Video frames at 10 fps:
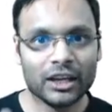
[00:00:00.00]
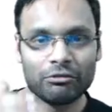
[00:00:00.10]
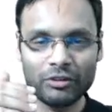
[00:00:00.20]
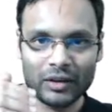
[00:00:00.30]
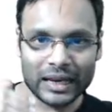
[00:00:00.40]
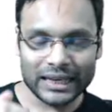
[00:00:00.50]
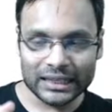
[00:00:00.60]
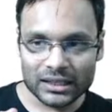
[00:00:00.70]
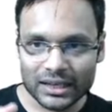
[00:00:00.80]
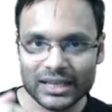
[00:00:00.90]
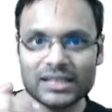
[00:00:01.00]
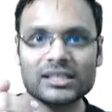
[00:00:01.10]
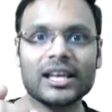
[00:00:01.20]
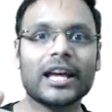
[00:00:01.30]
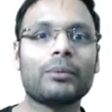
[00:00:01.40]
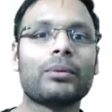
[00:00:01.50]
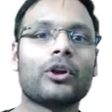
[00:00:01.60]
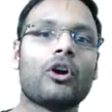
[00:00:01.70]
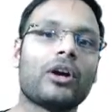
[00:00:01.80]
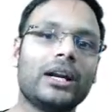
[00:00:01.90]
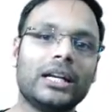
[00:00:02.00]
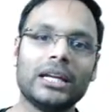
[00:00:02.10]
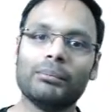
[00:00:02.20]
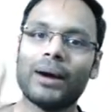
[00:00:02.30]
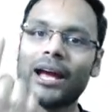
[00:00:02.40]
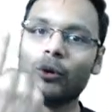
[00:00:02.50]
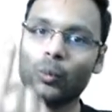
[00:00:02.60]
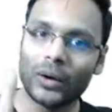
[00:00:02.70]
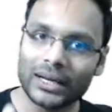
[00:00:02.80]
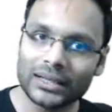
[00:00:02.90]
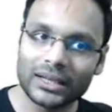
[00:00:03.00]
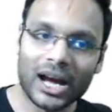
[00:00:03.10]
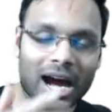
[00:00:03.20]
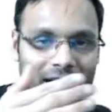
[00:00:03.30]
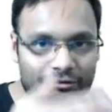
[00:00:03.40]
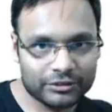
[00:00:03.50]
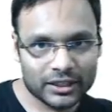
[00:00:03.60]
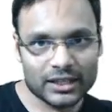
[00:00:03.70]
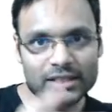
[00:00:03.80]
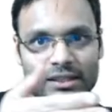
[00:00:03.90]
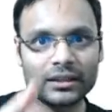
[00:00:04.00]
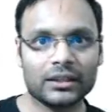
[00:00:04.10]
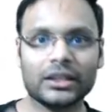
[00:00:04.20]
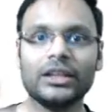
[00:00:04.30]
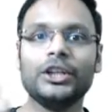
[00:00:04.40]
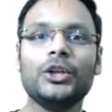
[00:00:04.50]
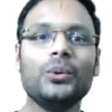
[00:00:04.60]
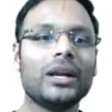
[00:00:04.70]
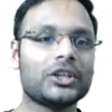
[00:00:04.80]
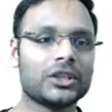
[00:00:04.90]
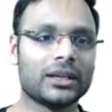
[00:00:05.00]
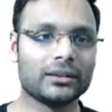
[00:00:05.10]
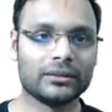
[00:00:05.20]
we will increase their priority by one after certain duration.